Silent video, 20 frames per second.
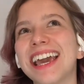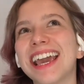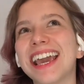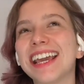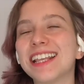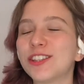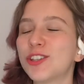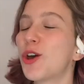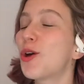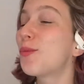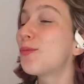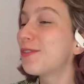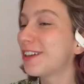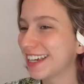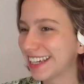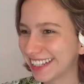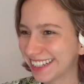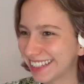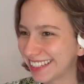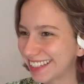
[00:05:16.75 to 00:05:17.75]
it's
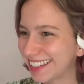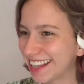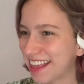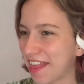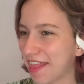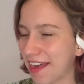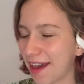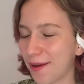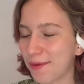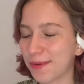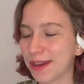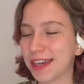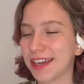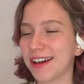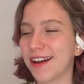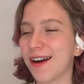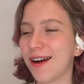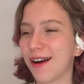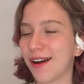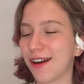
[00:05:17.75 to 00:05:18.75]
obvious that we
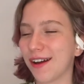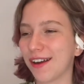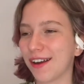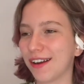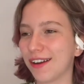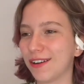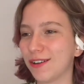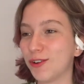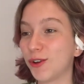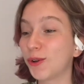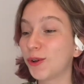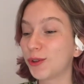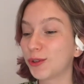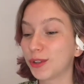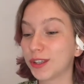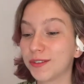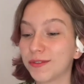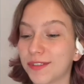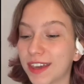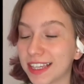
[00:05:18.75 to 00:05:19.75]
are not
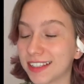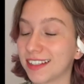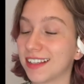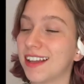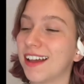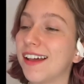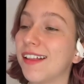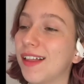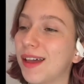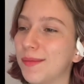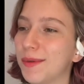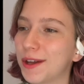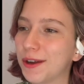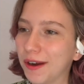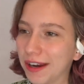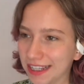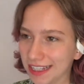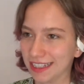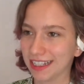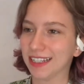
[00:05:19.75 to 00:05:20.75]
only facing a climate
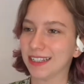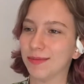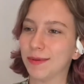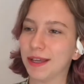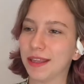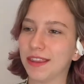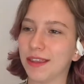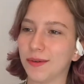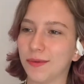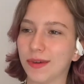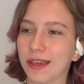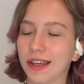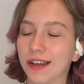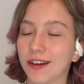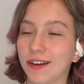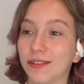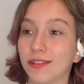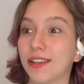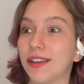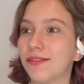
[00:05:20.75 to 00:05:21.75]
crisis, but that we
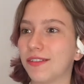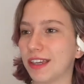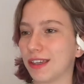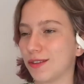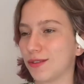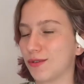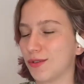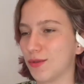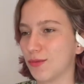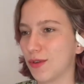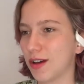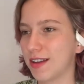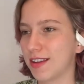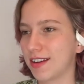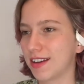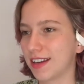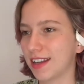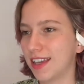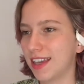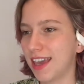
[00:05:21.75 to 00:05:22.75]
are living through one.
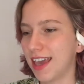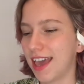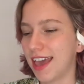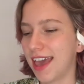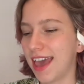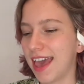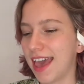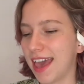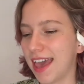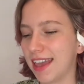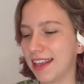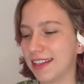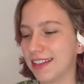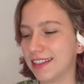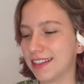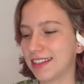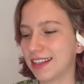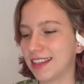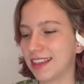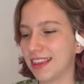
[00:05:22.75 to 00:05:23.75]

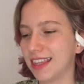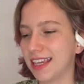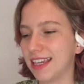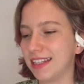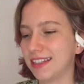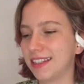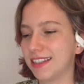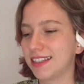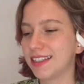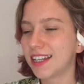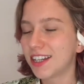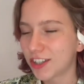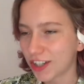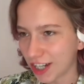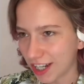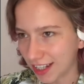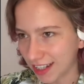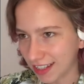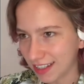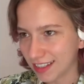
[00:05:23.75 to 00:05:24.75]
And the
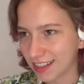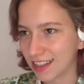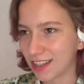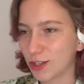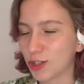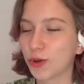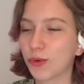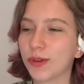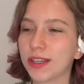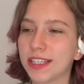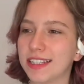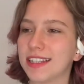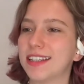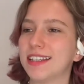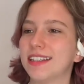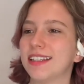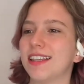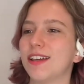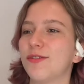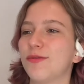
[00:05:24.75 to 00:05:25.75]
decisions, the
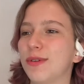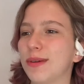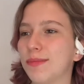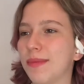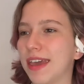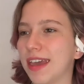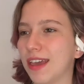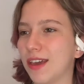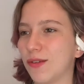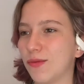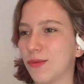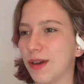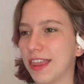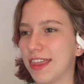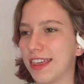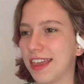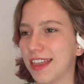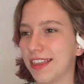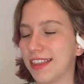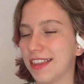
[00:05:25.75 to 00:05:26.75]
choices that we make
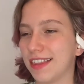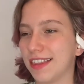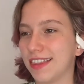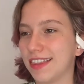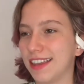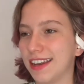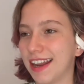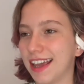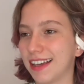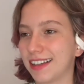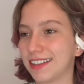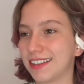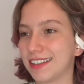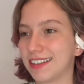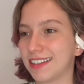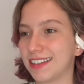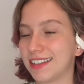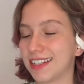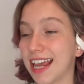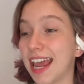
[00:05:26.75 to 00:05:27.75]
within the
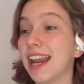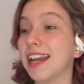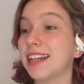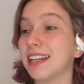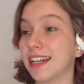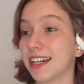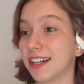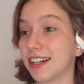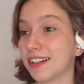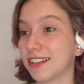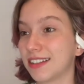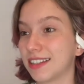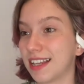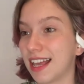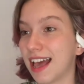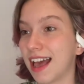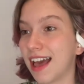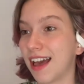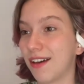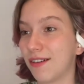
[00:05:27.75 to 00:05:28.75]
next 10 years
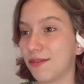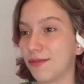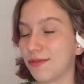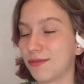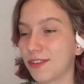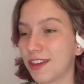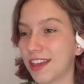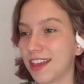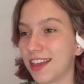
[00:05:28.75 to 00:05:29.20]
have